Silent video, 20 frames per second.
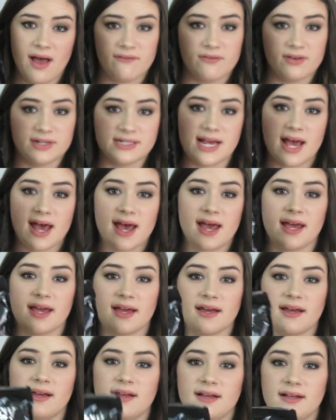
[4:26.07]
Every
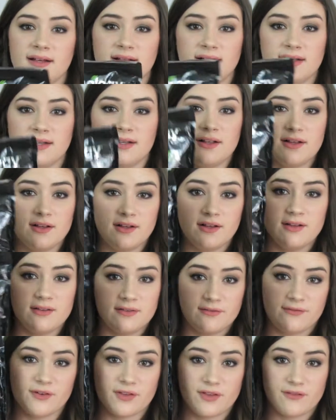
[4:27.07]
day
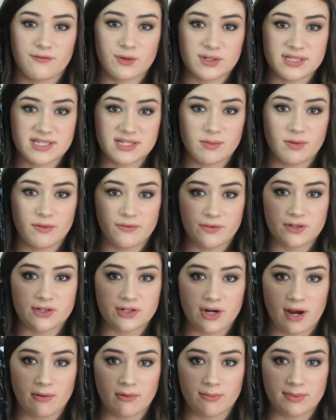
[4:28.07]
for the foreseeable
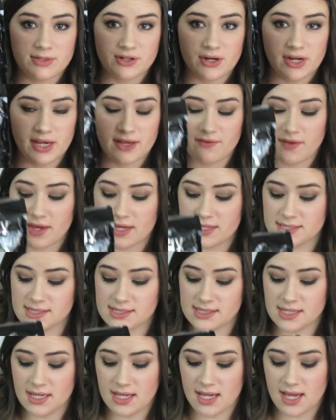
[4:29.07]
future I will be drinking
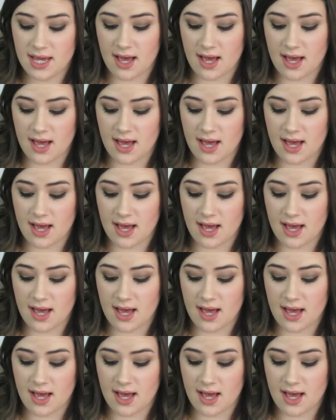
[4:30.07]
this.